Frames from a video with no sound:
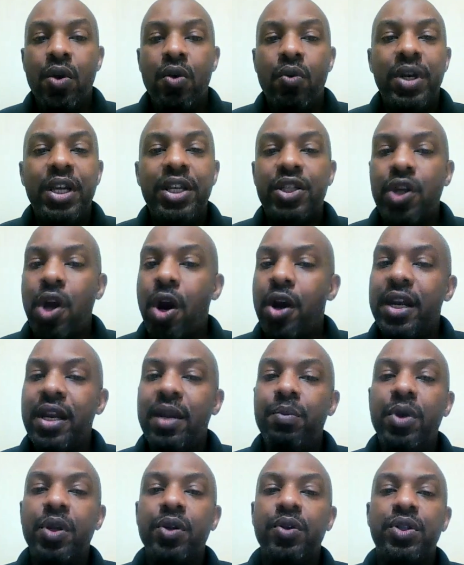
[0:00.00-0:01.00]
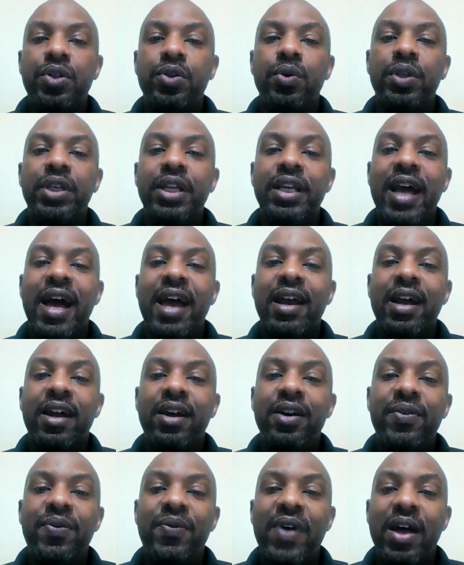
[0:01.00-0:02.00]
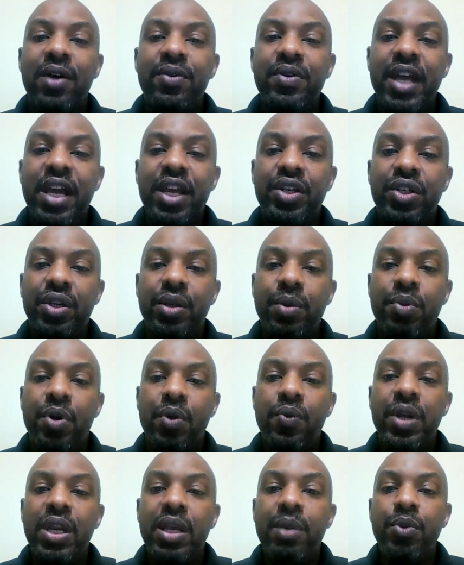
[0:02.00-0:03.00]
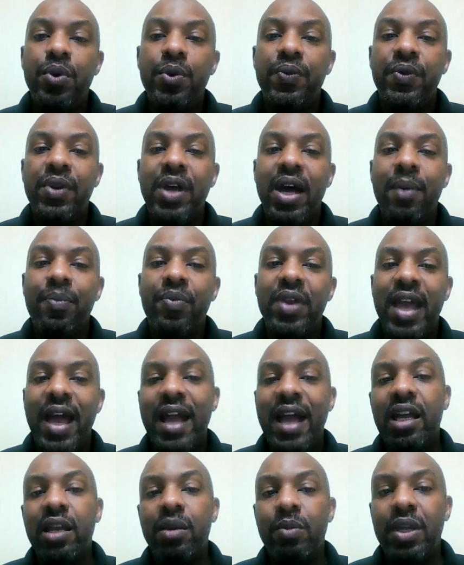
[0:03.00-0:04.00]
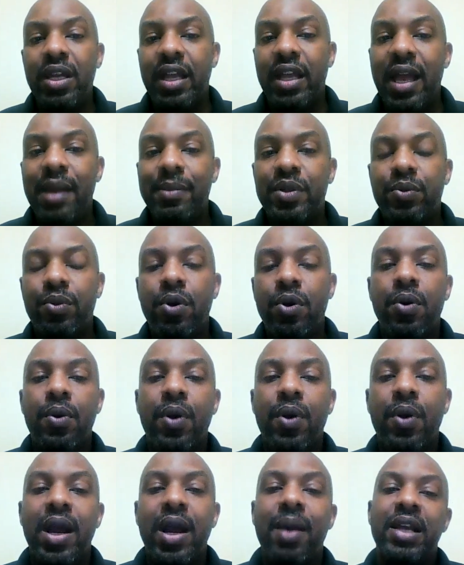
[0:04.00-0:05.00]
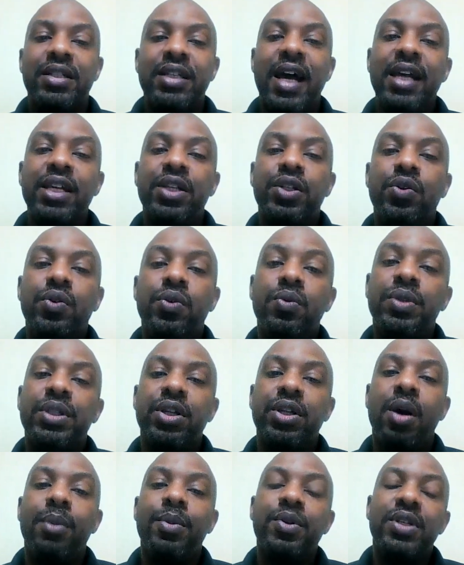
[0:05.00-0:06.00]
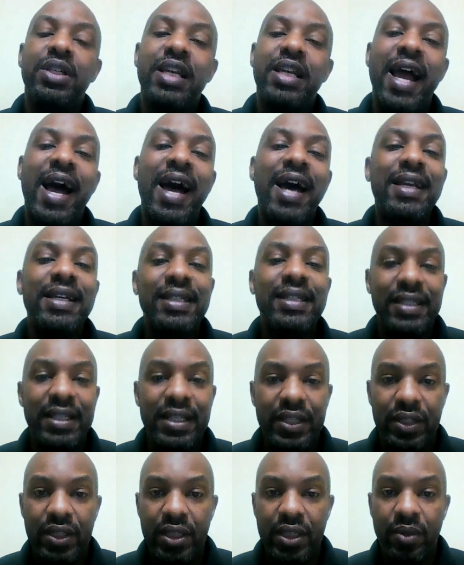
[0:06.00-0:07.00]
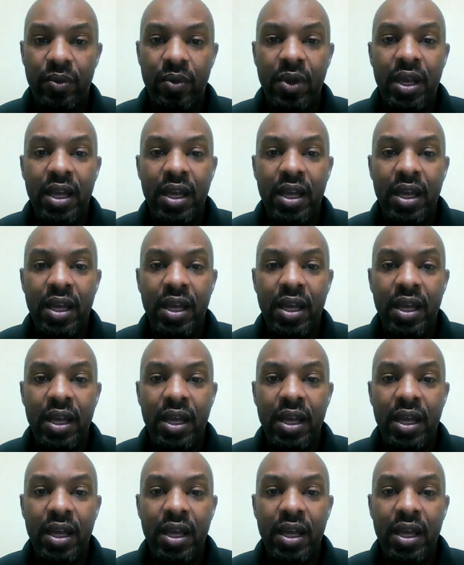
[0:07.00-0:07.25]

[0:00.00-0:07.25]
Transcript: When he started in middle school, he got a good foundation, but when he moved up, the academic games program at his high school was almost non-existent